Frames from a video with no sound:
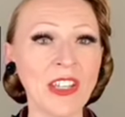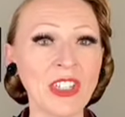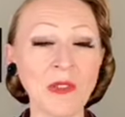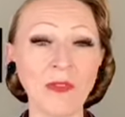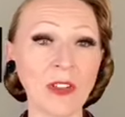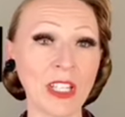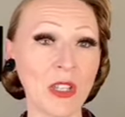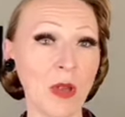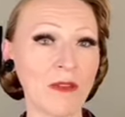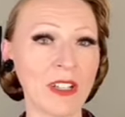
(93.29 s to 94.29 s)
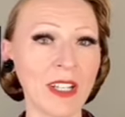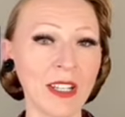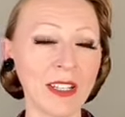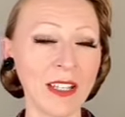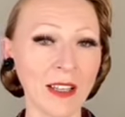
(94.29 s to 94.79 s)
Do you feel like you have
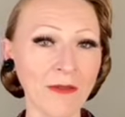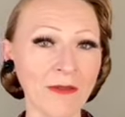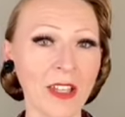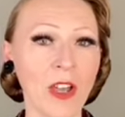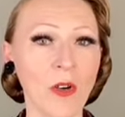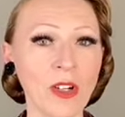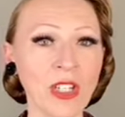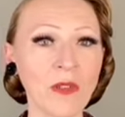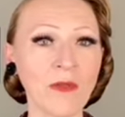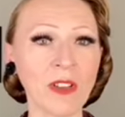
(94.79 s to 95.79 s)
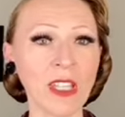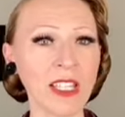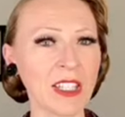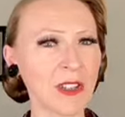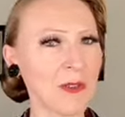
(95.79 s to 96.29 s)
enough, or do you feel
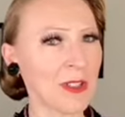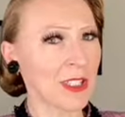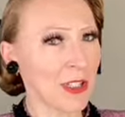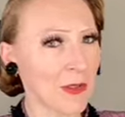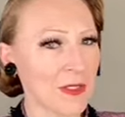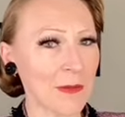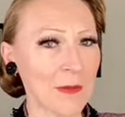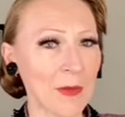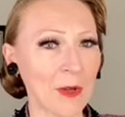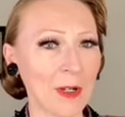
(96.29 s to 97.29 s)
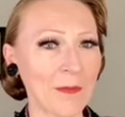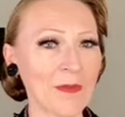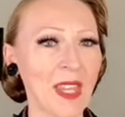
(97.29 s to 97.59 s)
like you could use some more?